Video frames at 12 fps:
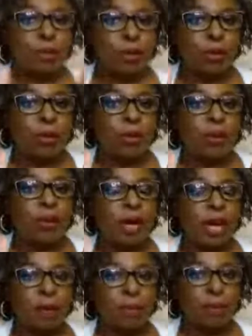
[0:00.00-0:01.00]

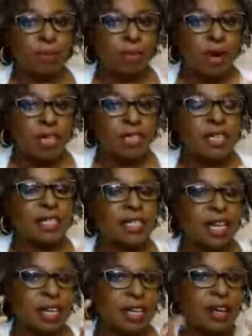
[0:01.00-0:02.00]
pure and be
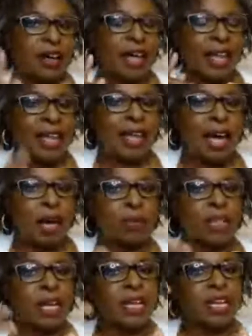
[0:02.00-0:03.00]
present, and not allow
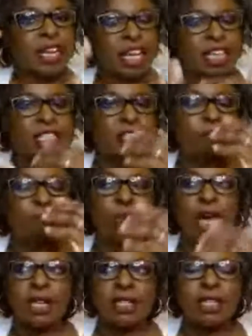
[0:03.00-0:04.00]
that negative
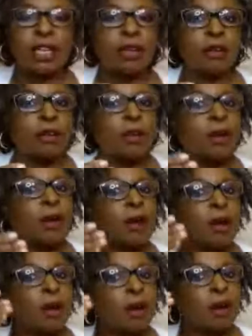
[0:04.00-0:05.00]
pattern
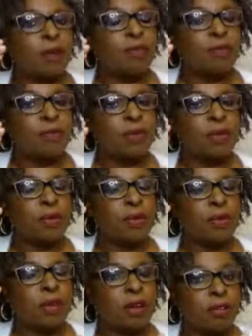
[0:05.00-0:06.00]
of
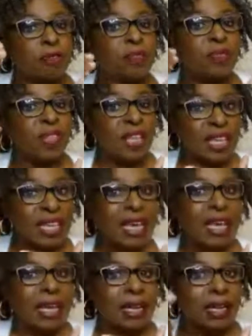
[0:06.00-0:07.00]

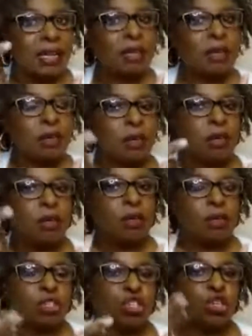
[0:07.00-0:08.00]
thinking
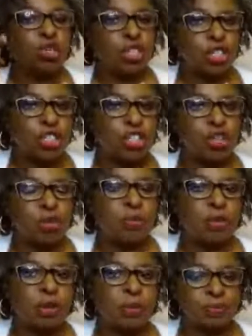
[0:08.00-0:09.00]
to consume
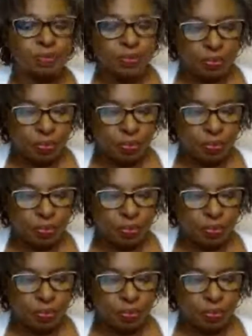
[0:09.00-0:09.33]
you.